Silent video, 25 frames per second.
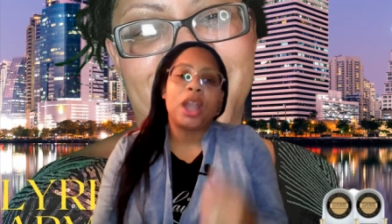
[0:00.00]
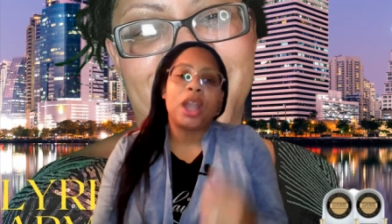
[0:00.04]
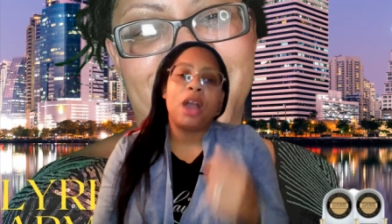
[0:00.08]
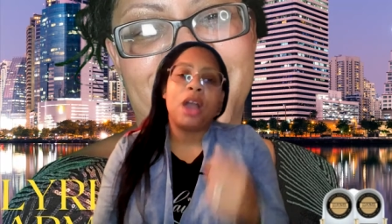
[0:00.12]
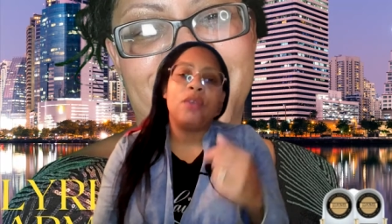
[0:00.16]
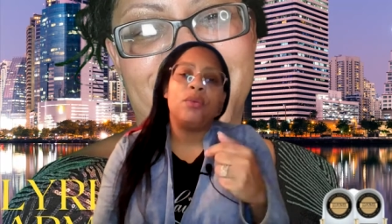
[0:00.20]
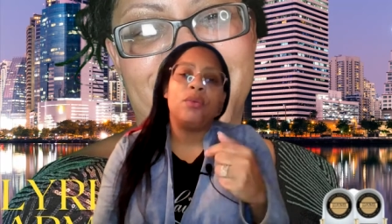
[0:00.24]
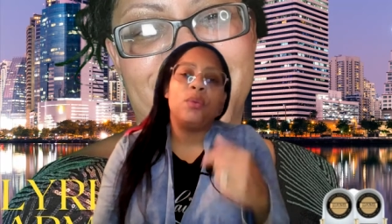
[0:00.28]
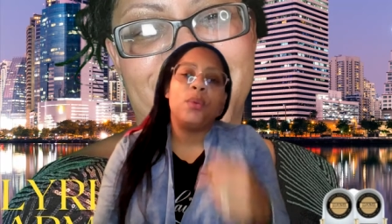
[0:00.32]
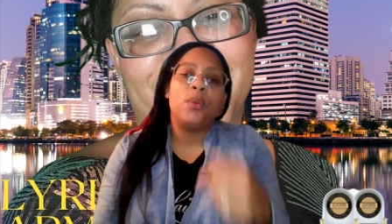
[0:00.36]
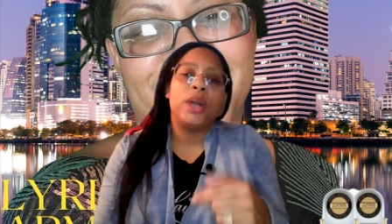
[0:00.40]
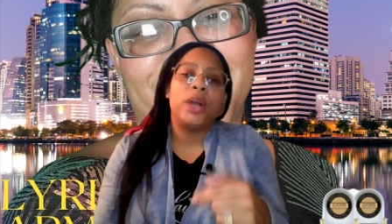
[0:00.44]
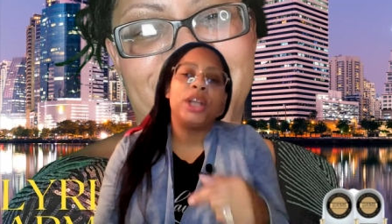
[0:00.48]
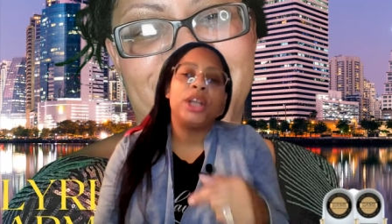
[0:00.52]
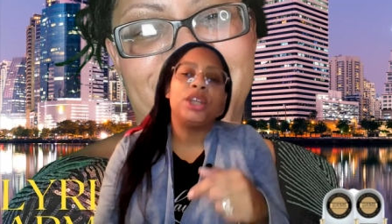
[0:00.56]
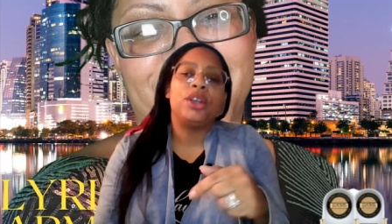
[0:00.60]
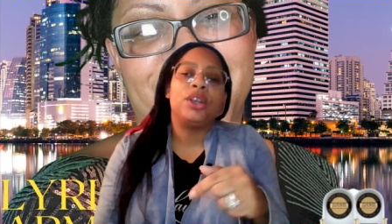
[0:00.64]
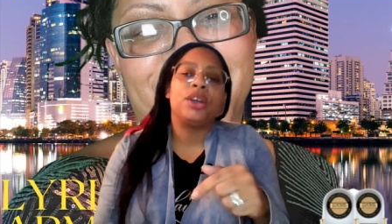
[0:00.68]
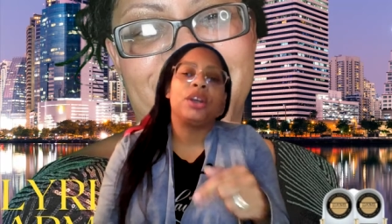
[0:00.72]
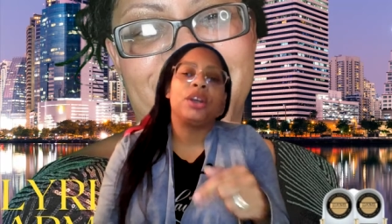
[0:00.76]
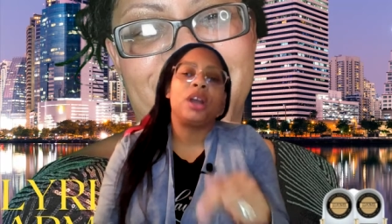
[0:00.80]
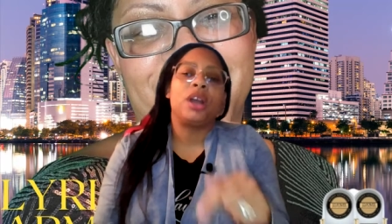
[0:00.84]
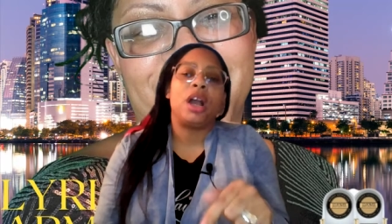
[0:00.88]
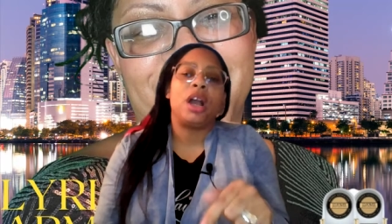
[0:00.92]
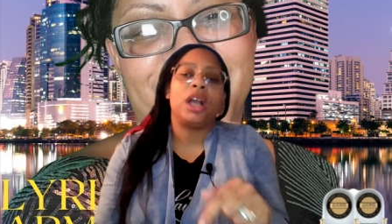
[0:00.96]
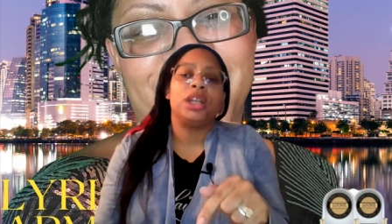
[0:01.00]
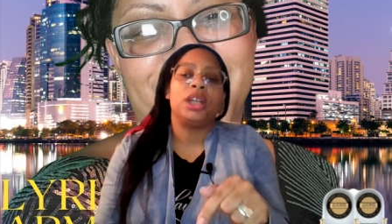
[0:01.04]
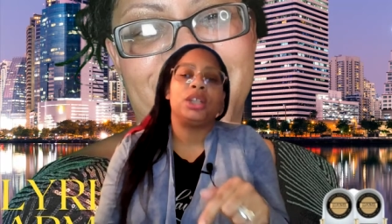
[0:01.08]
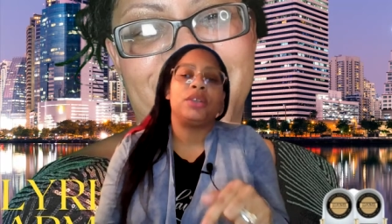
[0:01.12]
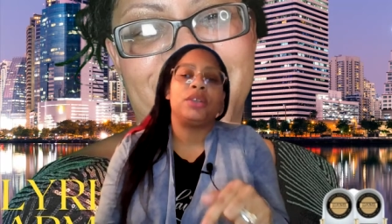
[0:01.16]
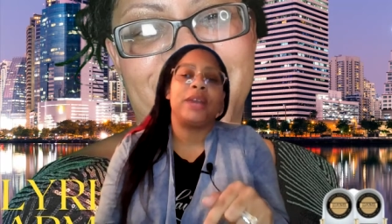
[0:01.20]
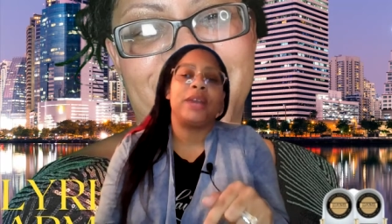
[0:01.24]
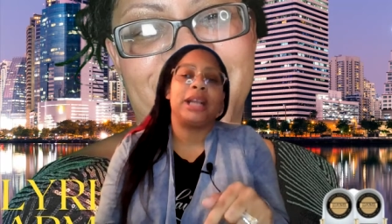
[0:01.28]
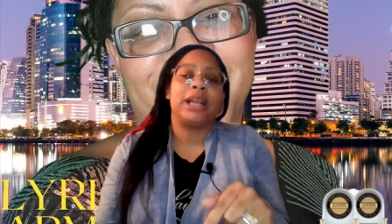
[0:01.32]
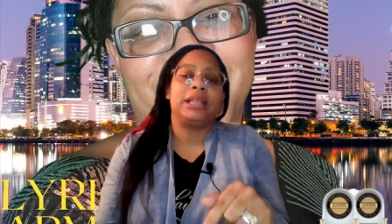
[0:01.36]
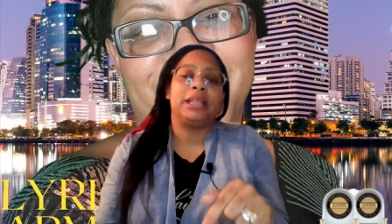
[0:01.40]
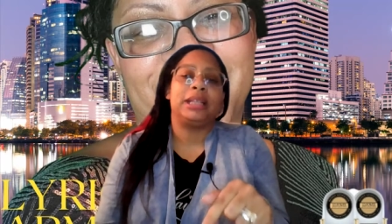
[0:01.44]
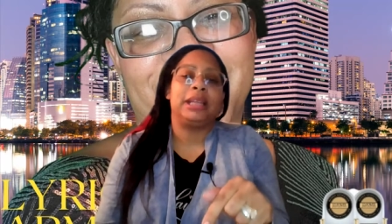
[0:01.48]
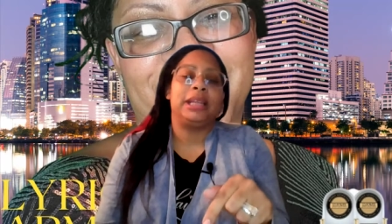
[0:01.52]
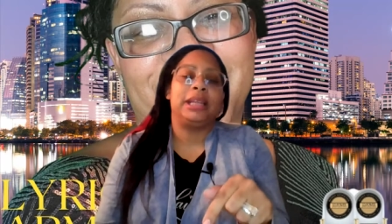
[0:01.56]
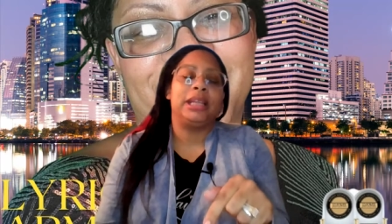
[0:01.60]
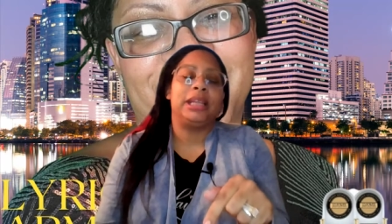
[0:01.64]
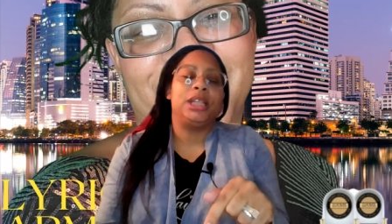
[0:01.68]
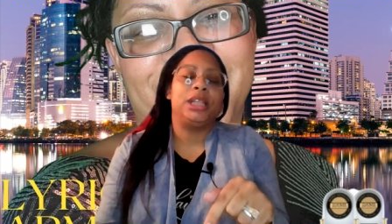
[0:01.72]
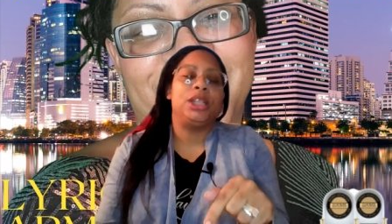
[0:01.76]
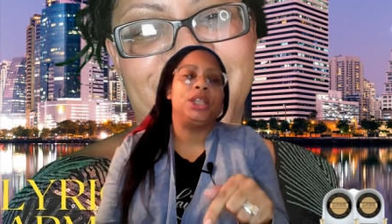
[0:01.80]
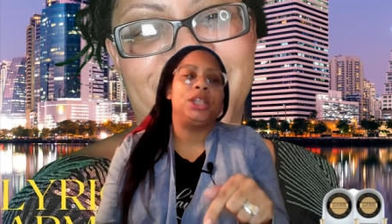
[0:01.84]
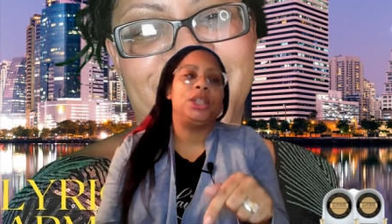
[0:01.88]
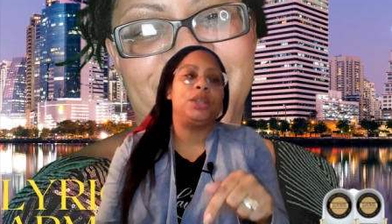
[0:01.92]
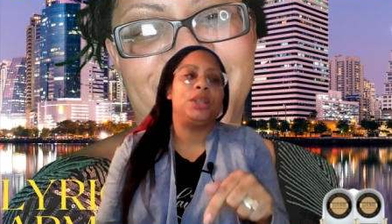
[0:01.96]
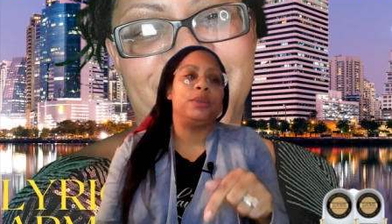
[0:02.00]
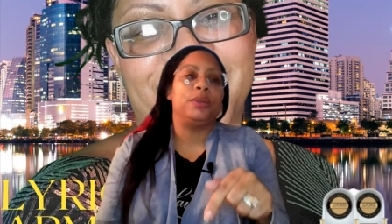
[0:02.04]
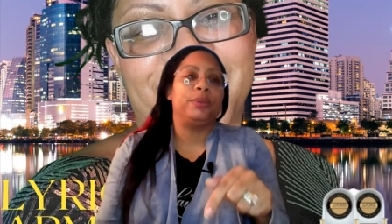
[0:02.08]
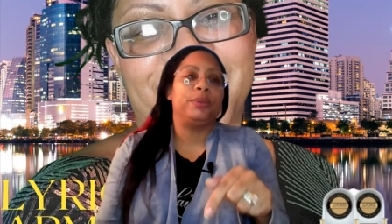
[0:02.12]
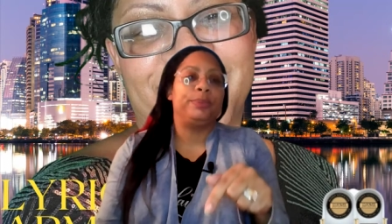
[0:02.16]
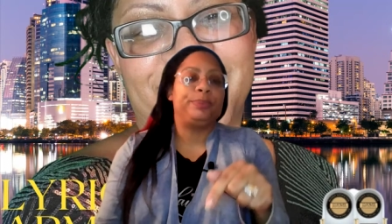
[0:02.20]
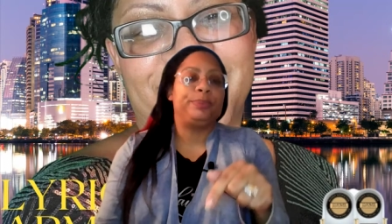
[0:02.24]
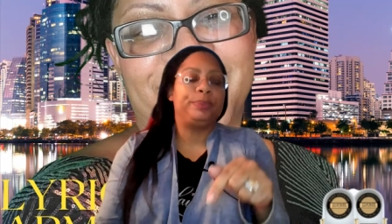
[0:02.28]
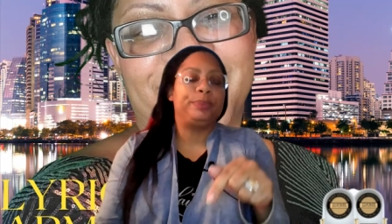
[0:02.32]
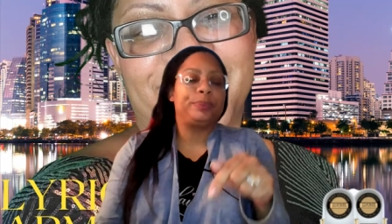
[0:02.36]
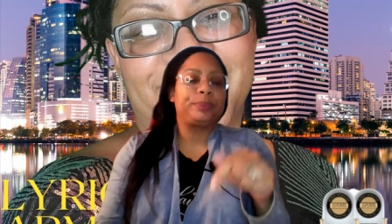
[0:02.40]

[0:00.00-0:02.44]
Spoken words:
of what you're contracting into.